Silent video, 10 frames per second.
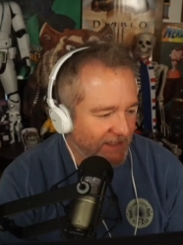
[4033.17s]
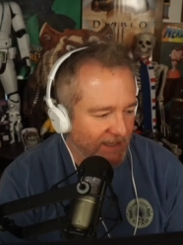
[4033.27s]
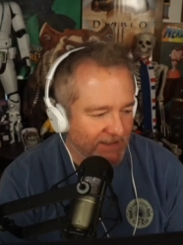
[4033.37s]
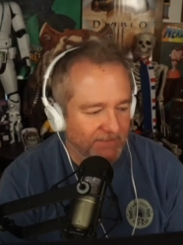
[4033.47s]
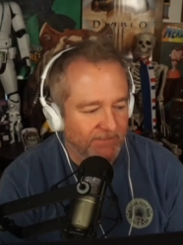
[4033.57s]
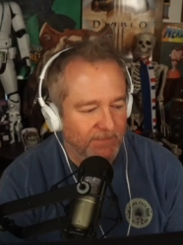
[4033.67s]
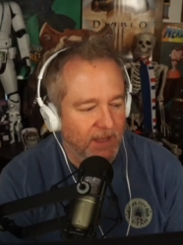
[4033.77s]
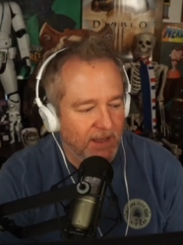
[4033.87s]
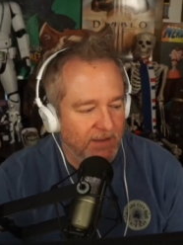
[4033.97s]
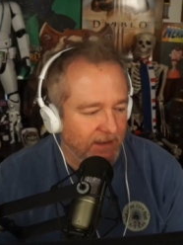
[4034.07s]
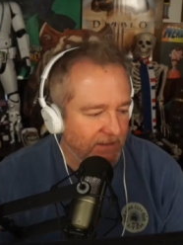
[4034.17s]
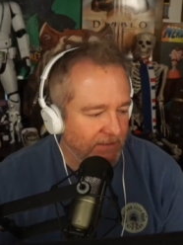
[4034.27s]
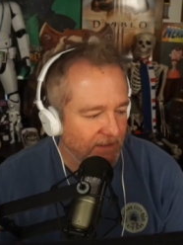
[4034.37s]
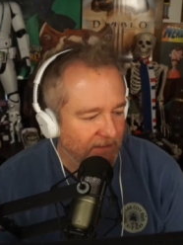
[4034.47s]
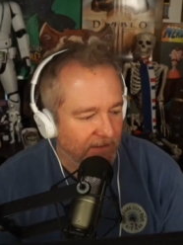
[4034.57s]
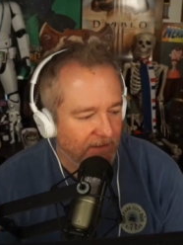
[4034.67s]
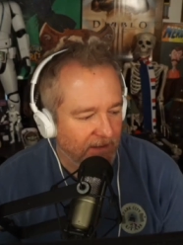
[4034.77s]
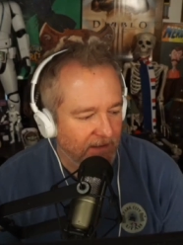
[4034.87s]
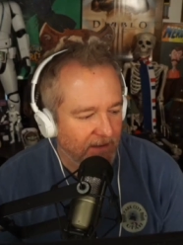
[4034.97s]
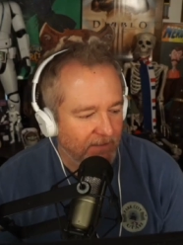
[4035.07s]
awesome. Yeah, I,
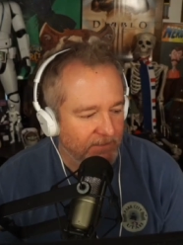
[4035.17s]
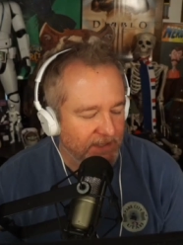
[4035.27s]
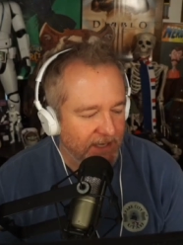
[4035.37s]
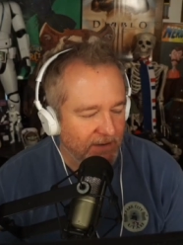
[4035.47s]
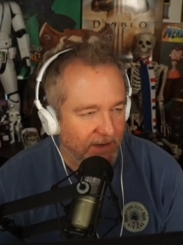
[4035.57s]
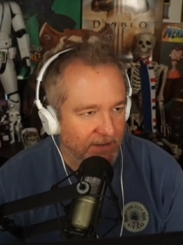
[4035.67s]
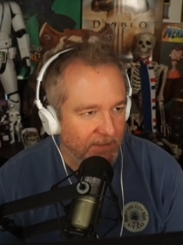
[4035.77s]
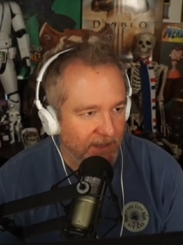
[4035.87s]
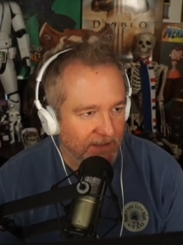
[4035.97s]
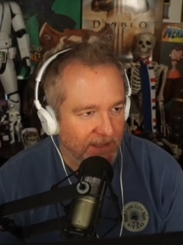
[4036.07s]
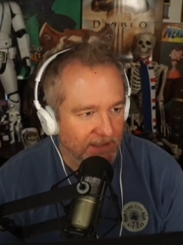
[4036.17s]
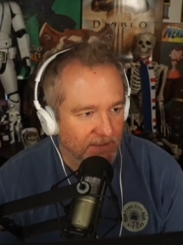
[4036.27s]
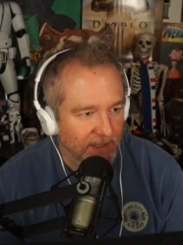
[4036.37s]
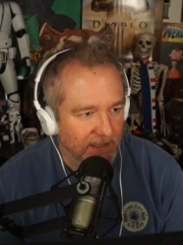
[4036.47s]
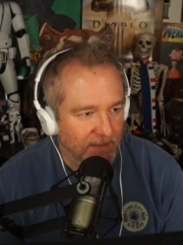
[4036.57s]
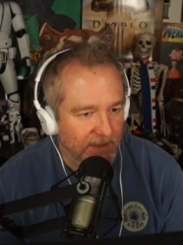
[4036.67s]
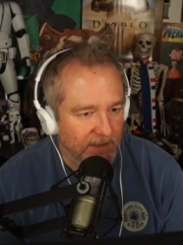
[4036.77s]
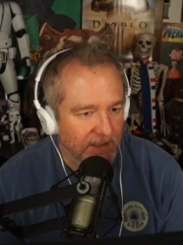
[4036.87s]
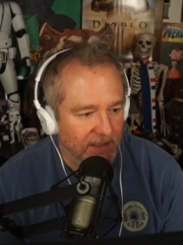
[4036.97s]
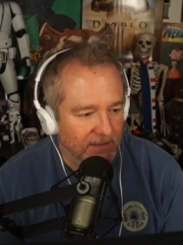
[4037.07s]
uh, I just hear nothing but good things about the
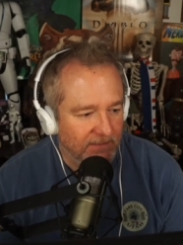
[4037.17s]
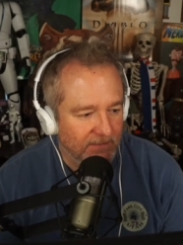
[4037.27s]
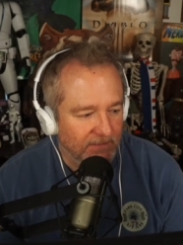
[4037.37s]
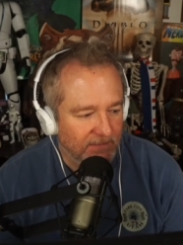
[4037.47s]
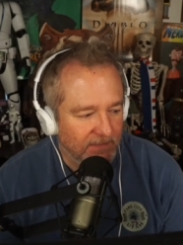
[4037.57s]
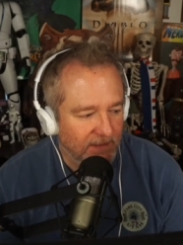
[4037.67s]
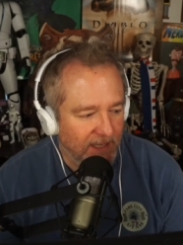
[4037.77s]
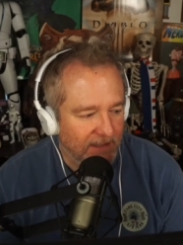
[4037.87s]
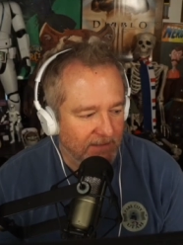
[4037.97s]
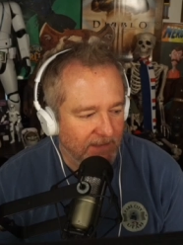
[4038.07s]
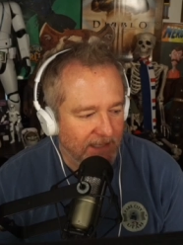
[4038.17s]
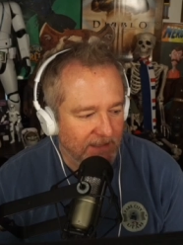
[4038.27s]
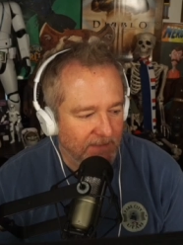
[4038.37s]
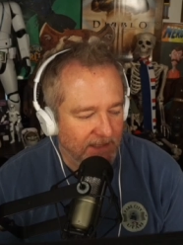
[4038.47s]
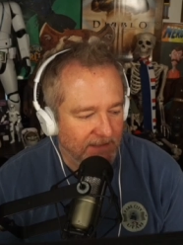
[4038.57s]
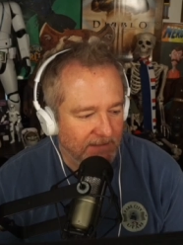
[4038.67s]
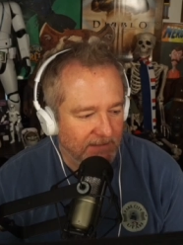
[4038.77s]
community, and that, yeah, that I did have my is... first